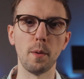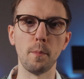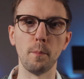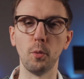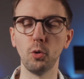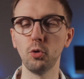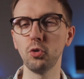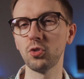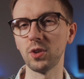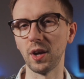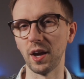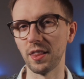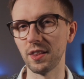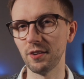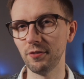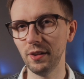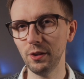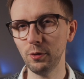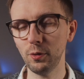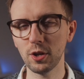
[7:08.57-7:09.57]
Most
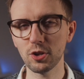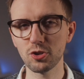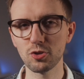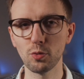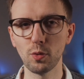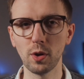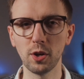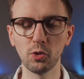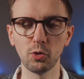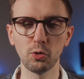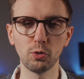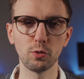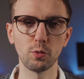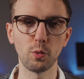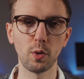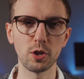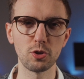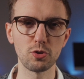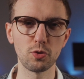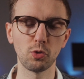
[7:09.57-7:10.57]
other valuation ratio
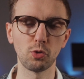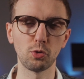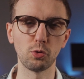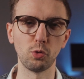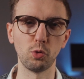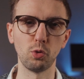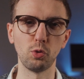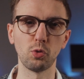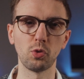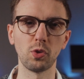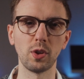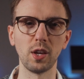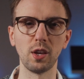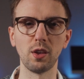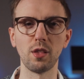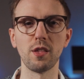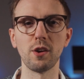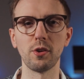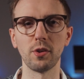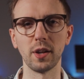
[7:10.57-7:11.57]
ratios use
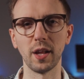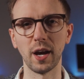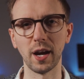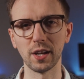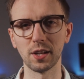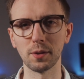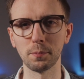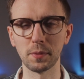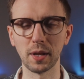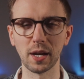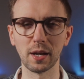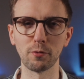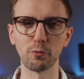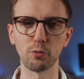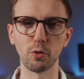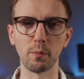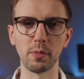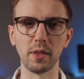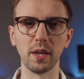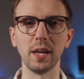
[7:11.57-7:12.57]
either an item taken
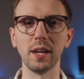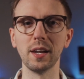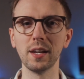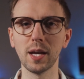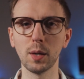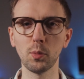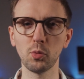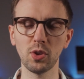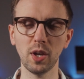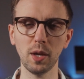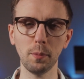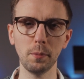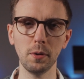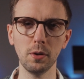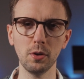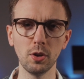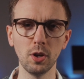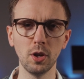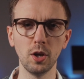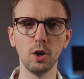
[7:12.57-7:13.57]
from the income
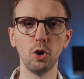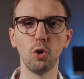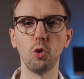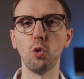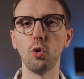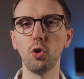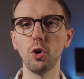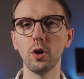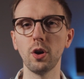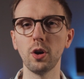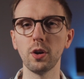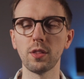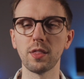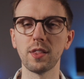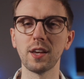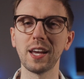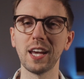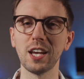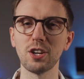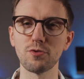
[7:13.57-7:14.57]
statement or
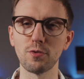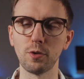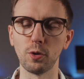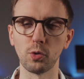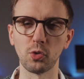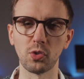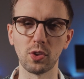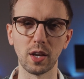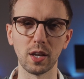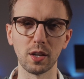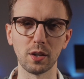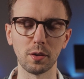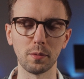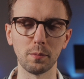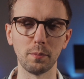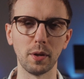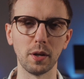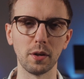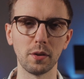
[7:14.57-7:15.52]
the cash flow statement.